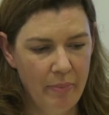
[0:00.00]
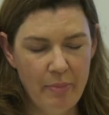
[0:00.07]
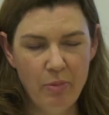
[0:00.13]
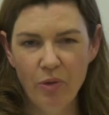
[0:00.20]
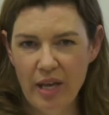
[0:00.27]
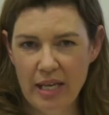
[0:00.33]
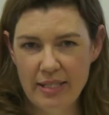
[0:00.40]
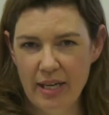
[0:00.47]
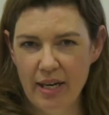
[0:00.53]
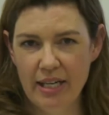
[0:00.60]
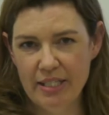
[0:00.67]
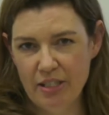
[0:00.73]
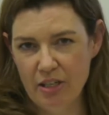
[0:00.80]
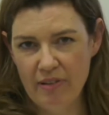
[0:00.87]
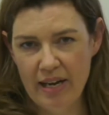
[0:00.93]
people. That's that
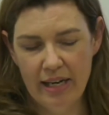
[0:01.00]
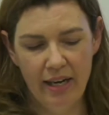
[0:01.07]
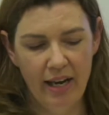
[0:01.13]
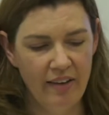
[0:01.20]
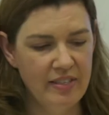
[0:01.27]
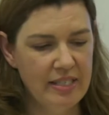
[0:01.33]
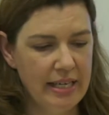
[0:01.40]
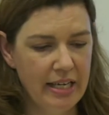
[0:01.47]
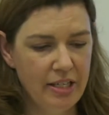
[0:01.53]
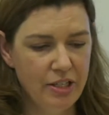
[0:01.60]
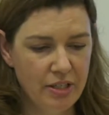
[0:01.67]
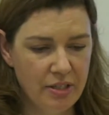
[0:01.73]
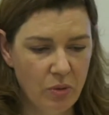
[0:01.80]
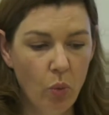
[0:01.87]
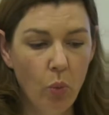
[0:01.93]
idea around life
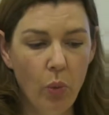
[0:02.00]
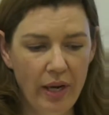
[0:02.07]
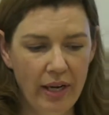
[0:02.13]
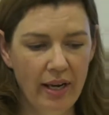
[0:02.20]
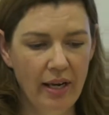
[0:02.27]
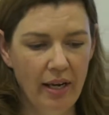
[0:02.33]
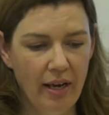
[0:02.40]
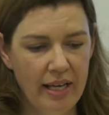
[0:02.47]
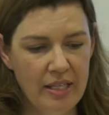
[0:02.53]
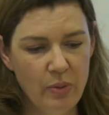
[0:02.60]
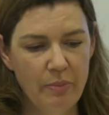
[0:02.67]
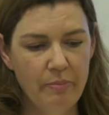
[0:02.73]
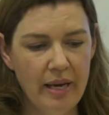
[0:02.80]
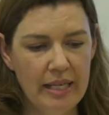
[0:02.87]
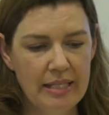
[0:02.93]
stages, when it aligns
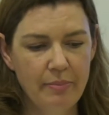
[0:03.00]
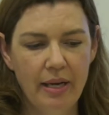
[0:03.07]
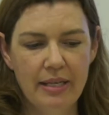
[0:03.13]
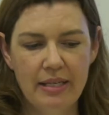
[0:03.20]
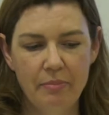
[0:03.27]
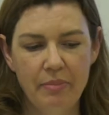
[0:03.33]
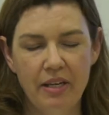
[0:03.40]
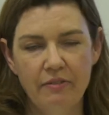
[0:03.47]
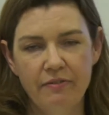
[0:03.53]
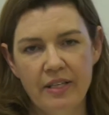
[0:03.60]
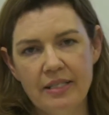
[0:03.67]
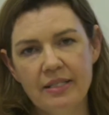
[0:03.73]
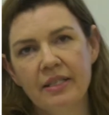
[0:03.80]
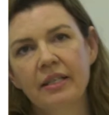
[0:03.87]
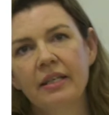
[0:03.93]
with maximising
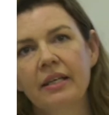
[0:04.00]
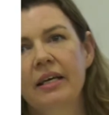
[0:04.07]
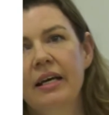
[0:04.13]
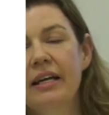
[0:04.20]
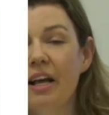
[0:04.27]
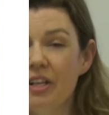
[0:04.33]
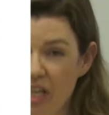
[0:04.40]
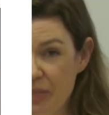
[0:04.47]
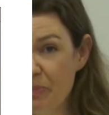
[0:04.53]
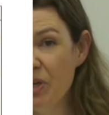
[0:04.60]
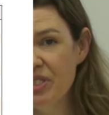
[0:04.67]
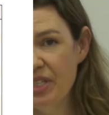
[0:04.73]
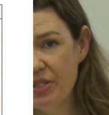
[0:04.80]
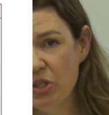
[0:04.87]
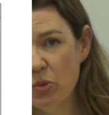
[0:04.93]
benefits. Now, I
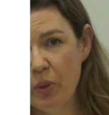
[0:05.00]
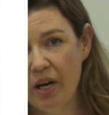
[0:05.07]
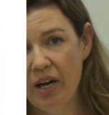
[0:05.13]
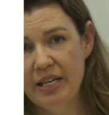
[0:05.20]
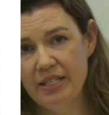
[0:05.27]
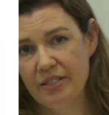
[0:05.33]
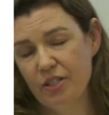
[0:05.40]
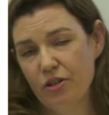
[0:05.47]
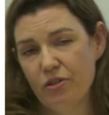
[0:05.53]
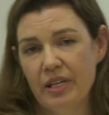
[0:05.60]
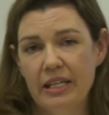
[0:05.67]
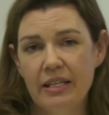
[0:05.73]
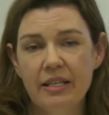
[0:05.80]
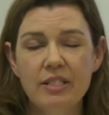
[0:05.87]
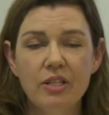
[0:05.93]
suppose this is where I
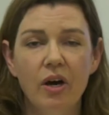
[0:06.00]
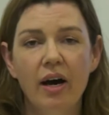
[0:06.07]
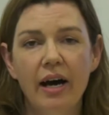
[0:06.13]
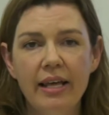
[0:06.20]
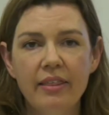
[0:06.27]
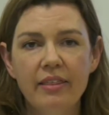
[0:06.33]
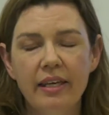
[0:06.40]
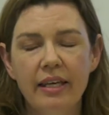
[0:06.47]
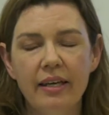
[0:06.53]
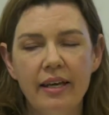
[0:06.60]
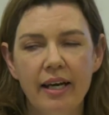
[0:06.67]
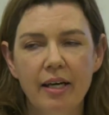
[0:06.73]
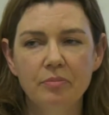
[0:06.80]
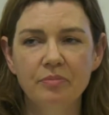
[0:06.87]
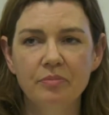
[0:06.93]
disagree. So I think
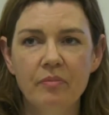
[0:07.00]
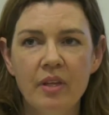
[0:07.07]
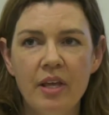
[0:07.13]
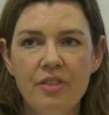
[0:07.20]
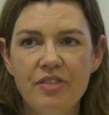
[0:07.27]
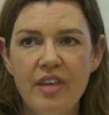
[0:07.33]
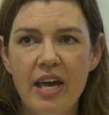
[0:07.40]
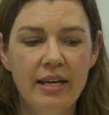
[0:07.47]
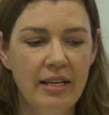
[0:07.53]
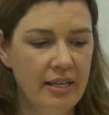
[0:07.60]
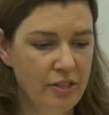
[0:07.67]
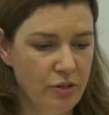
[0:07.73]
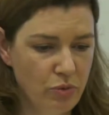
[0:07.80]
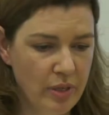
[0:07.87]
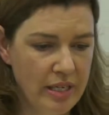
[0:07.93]
that it
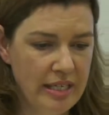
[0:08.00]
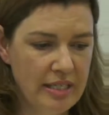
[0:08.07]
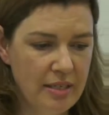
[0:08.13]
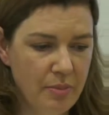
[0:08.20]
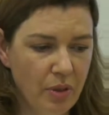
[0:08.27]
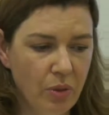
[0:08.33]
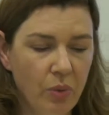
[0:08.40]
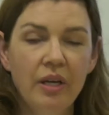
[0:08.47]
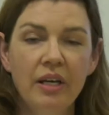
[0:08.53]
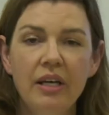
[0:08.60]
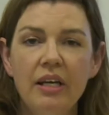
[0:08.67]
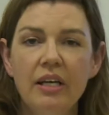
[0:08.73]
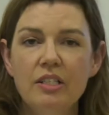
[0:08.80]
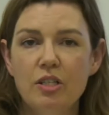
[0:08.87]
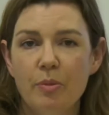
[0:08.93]
is reasonable
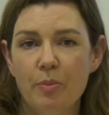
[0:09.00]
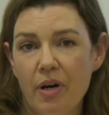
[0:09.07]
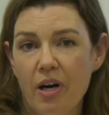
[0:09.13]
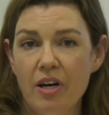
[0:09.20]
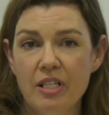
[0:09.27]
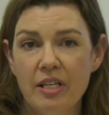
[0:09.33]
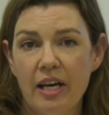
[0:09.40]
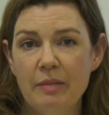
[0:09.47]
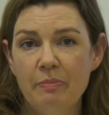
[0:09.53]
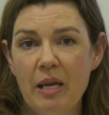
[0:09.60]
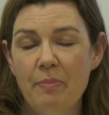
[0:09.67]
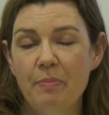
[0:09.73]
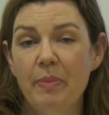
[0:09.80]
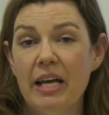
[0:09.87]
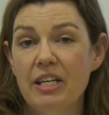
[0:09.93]
to
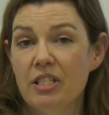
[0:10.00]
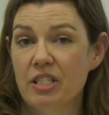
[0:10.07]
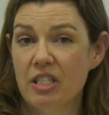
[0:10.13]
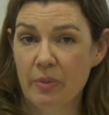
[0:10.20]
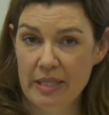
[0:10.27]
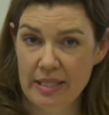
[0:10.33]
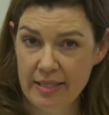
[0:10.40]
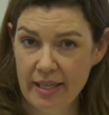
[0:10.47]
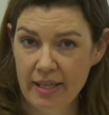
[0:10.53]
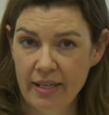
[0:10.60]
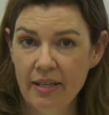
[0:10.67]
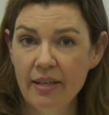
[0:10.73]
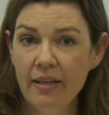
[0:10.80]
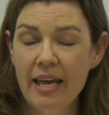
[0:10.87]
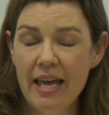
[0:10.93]
prioritise patients who are
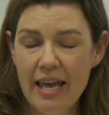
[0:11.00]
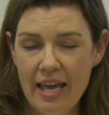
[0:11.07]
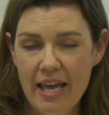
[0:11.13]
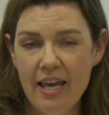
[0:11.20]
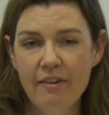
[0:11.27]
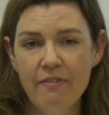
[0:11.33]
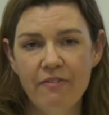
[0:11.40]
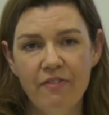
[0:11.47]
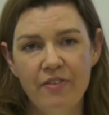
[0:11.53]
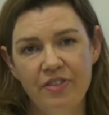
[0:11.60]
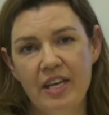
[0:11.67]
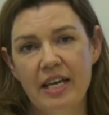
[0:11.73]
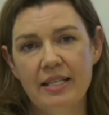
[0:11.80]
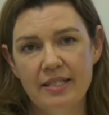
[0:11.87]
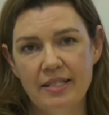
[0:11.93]
sicker if
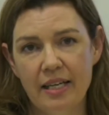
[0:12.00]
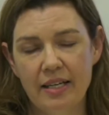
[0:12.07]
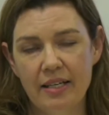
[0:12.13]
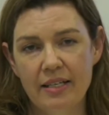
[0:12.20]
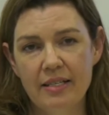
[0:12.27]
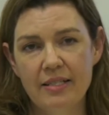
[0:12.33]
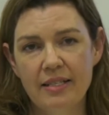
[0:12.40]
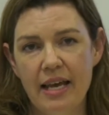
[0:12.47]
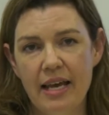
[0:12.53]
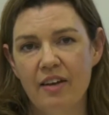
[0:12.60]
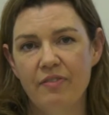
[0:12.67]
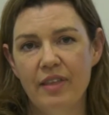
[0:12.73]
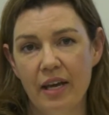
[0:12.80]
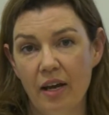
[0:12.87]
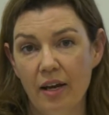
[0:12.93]
that sickness and
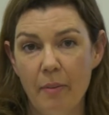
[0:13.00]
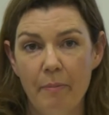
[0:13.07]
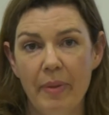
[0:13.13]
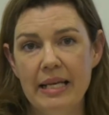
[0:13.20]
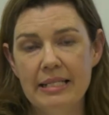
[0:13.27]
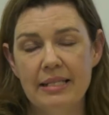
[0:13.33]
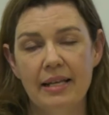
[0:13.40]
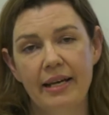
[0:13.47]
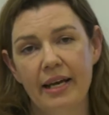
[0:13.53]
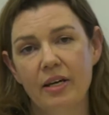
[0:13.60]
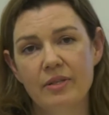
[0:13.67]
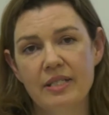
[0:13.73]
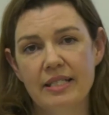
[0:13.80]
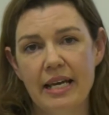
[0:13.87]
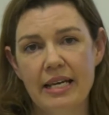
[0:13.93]
if that kind of baseline
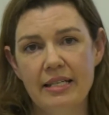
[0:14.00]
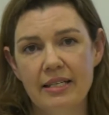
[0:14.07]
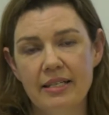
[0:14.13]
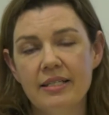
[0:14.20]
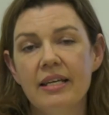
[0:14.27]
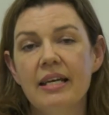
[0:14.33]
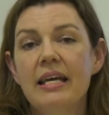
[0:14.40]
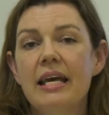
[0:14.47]
health status